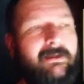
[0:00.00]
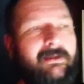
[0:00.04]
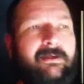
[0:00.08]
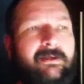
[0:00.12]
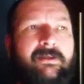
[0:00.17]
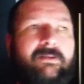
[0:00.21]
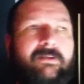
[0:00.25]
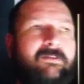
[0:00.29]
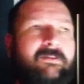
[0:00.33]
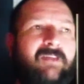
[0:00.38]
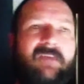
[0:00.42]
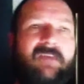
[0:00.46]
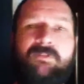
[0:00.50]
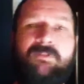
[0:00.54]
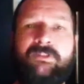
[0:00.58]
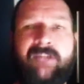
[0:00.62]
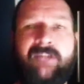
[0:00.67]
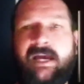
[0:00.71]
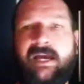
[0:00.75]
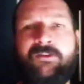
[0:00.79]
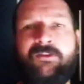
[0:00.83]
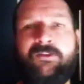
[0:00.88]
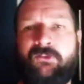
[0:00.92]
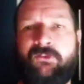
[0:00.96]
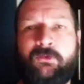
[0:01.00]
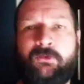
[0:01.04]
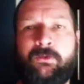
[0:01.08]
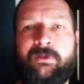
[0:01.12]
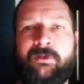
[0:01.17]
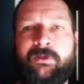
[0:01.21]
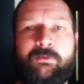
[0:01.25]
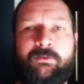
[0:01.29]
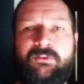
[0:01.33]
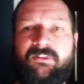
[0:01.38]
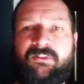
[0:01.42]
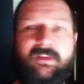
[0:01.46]
Devil Dinosaur. And it
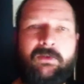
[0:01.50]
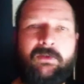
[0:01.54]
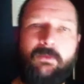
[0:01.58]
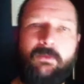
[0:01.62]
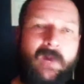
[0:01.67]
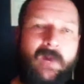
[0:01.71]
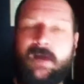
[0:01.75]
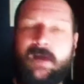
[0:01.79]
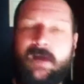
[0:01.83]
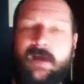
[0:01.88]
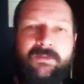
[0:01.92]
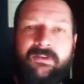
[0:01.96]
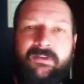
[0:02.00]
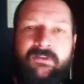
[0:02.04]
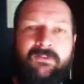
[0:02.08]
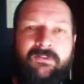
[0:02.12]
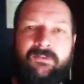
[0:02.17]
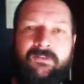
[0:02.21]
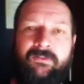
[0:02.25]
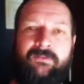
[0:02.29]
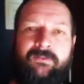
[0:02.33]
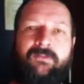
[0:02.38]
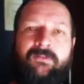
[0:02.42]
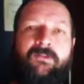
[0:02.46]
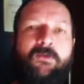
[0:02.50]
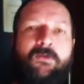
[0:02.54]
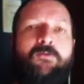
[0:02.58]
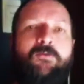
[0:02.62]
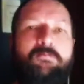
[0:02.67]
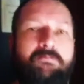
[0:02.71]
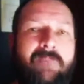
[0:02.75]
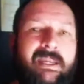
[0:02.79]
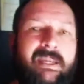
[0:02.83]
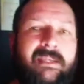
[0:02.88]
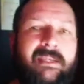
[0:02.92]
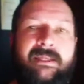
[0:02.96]
was just like, wow, there's so
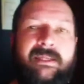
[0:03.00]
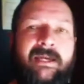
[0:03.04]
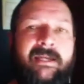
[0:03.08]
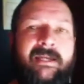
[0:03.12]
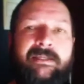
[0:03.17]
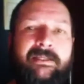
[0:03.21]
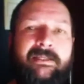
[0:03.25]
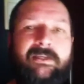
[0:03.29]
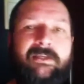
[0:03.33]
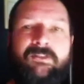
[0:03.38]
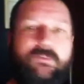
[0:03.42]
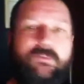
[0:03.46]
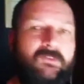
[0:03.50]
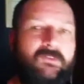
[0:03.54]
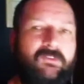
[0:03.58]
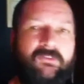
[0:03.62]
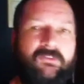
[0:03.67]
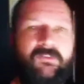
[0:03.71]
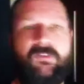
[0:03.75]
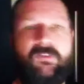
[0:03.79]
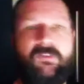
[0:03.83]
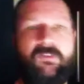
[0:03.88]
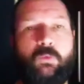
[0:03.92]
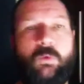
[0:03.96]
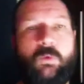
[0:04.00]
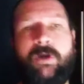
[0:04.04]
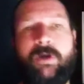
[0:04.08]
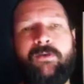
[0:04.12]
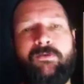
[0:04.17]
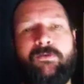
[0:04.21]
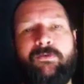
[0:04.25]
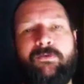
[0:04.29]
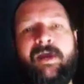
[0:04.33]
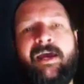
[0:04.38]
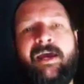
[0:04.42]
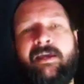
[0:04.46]
many ideas on just this one
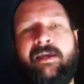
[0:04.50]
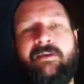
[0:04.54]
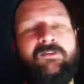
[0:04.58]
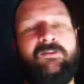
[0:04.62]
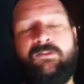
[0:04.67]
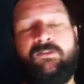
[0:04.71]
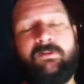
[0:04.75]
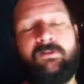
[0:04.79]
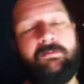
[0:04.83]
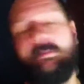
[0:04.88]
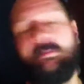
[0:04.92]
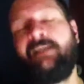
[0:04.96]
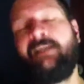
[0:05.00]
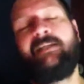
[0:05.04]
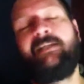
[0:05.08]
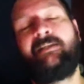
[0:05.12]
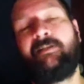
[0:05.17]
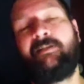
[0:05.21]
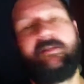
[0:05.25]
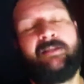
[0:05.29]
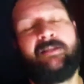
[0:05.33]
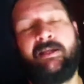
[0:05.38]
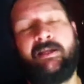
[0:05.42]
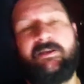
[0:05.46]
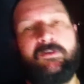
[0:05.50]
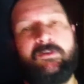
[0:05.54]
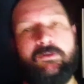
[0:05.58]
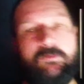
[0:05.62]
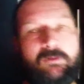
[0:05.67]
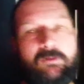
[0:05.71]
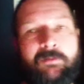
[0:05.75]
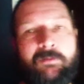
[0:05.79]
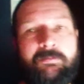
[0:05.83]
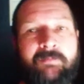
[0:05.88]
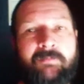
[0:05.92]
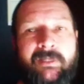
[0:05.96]
rack. It just immediately like
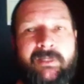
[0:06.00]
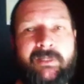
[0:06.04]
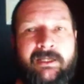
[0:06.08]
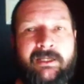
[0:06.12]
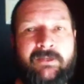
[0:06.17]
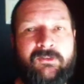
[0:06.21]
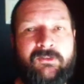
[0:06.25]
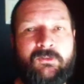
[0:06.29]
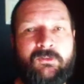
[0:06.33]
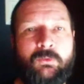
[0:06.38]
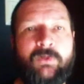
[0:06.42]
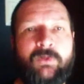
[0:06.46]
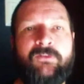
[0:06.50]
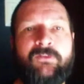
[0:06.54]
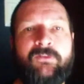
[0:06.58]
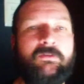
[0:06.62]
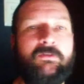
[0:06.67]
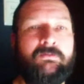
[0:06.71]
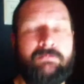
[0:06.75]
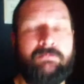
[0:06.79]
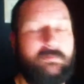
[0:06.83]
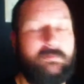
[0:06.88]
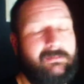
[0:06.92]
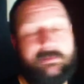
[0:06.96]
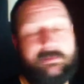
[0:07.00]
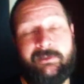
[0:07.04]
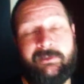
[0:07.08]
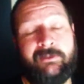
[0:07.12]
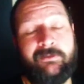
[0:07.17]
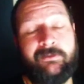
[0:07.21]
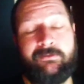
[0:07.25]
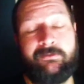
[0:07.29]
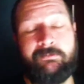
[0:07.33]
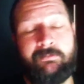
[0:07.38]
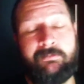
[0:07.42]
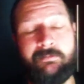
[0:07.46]
gripped me. I just wanted to, you
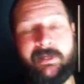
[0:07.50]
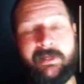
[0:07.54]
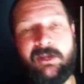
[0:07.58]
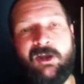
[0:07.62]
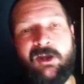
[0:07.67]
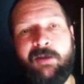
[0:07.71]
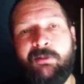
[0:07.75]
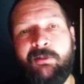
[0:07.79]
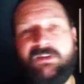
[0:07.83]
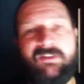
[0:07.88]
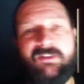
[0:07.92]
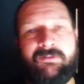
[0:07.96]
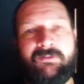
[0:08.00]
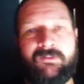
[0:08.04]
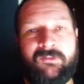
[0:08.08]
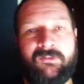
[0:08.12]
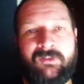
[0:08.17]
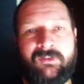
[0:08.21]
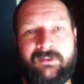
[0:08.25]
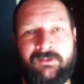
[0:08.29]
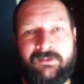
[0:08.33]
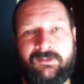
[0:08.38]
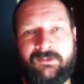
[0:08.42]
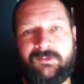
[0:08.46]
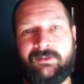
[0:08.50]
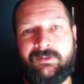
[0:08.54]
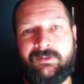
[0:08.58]
know, make comics ever since.